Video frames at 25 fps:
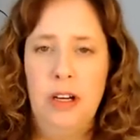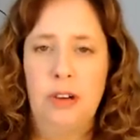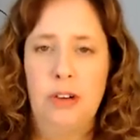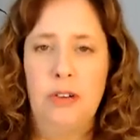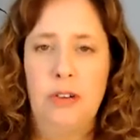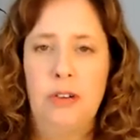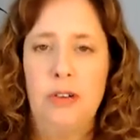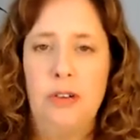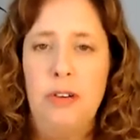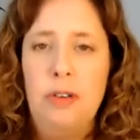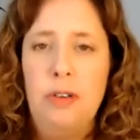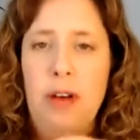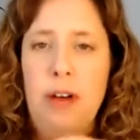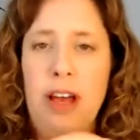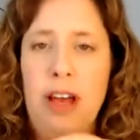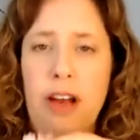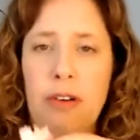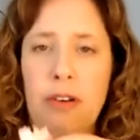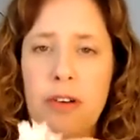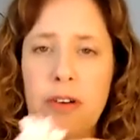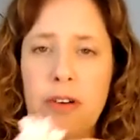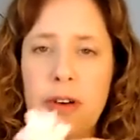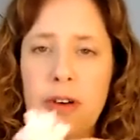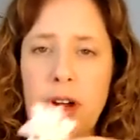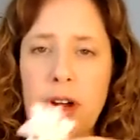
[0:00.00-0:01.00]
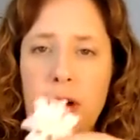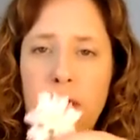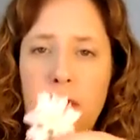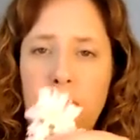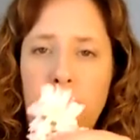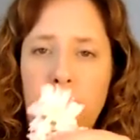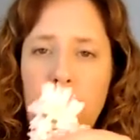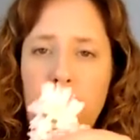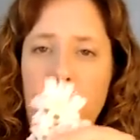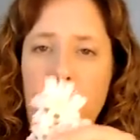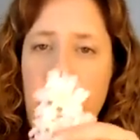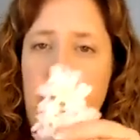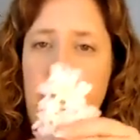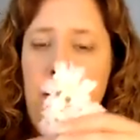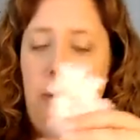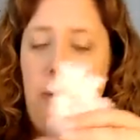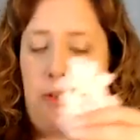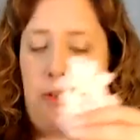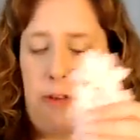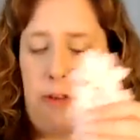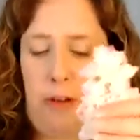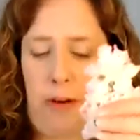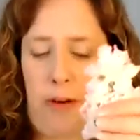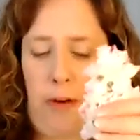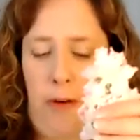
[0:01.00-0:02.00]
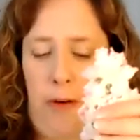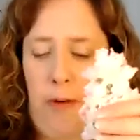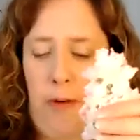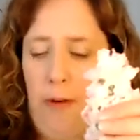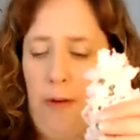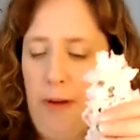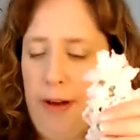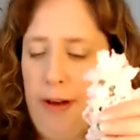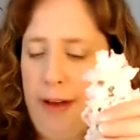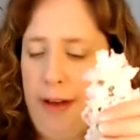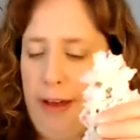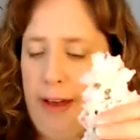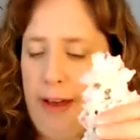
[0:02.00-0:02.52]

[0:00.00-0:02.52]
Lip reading: and grew and grew and grew